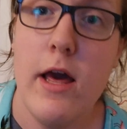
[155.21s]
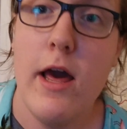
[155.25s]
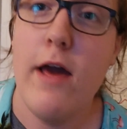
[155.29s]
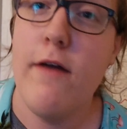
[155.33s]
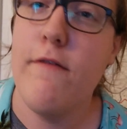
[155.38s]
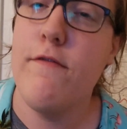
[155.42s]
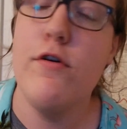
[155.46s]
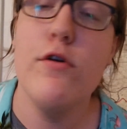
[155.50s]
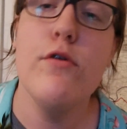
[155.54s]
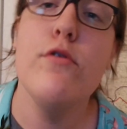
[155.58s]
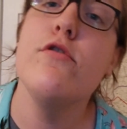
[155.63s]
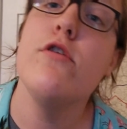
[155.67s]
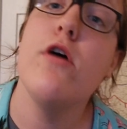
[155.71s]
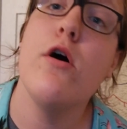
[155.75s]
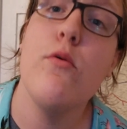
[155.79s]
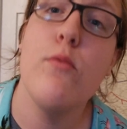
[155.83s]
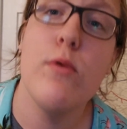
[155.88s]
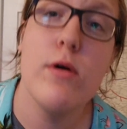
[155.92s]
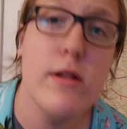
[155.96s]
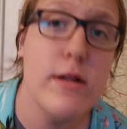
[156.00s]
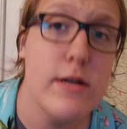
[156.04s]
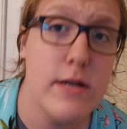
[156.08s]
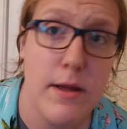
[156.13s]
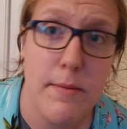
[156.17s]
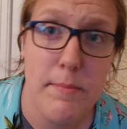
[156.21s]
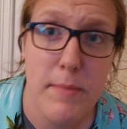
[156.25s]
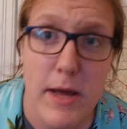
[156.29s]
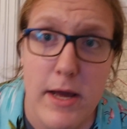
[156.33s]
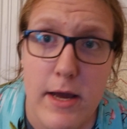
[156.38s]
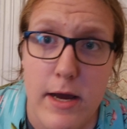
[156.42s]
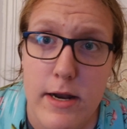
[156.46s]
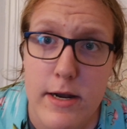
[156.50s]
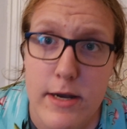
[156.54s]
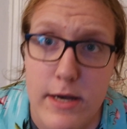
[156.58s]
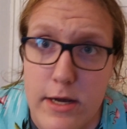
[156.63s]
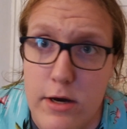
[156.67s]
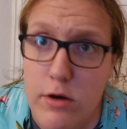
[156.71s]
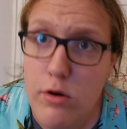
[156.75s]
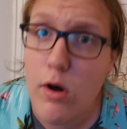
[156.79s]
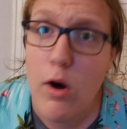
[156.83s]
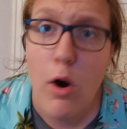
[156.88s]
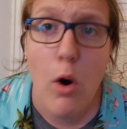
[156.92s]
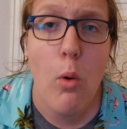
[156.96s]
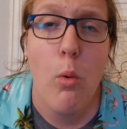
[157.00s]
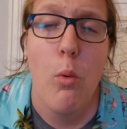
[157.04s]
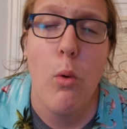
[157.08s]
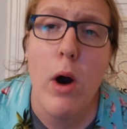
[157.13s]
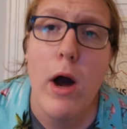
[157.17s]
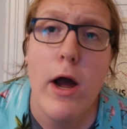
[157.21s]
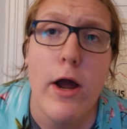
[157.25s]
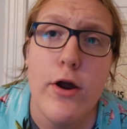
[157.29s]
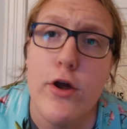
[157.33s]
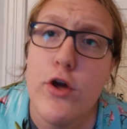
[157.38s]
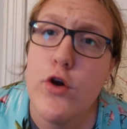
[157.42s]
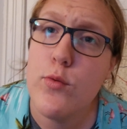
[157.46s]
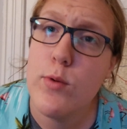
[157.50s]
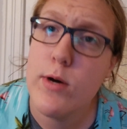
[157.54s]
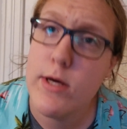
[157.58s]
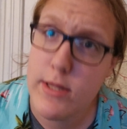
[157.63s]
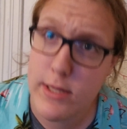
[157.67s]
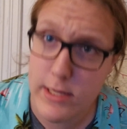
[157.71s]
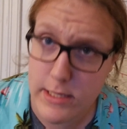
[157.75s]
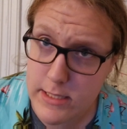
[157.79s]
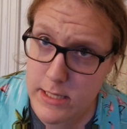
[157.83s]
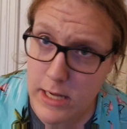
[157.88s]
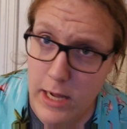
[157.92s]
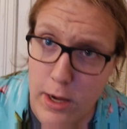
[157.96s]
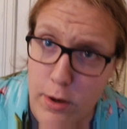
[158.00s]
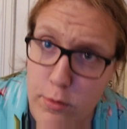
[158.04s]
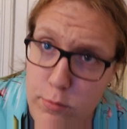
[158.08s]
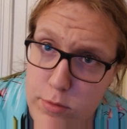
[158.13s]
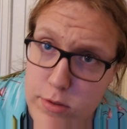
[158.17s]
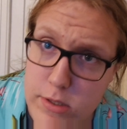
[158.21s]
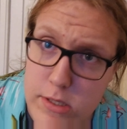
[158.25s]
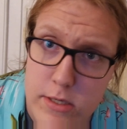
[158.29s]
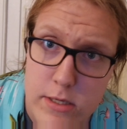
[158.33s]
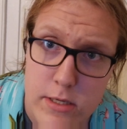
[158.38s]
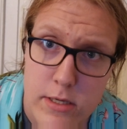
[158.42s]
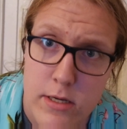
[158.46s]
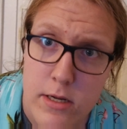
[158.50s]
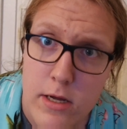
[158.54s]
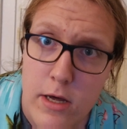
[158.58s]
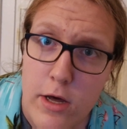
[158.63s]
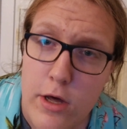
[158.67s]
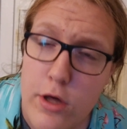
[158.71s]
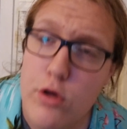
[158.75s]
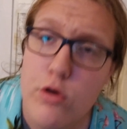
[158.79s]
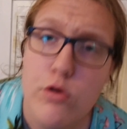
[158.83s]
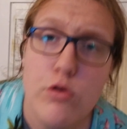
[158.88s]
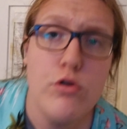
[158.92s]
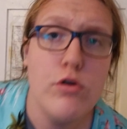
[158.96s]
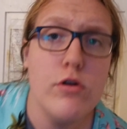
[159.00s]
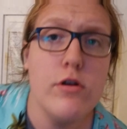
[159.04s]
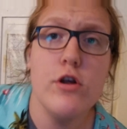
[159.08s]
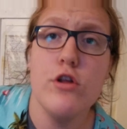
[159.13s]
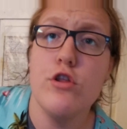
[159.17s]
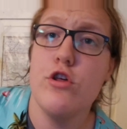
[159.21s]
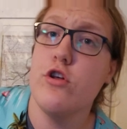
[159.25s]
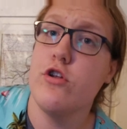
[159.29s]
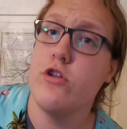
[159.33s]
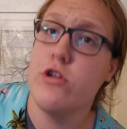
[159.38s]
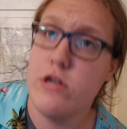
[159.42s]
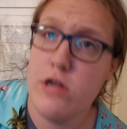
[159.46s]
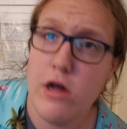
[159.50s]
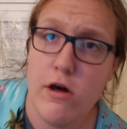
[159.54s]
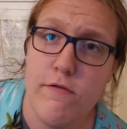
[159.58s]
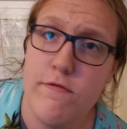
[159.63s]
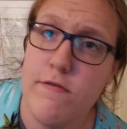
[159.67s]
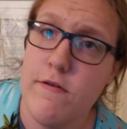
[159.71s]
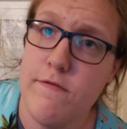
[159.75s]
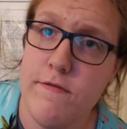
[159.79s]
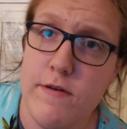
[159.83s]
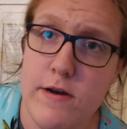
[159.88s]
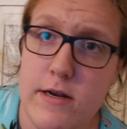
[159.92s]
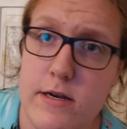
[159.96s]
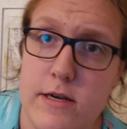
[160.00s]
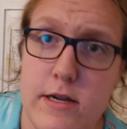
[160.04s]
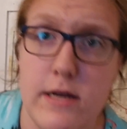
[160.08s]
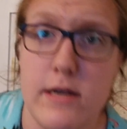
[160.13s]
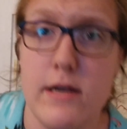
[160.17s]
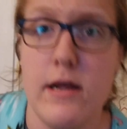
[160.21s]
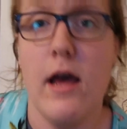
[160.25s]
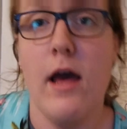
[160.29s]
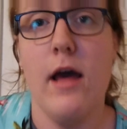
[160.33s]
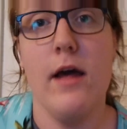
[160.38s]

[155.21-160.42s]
If you're not willing to make a deal, why are you in this house? You should have just self-evicted.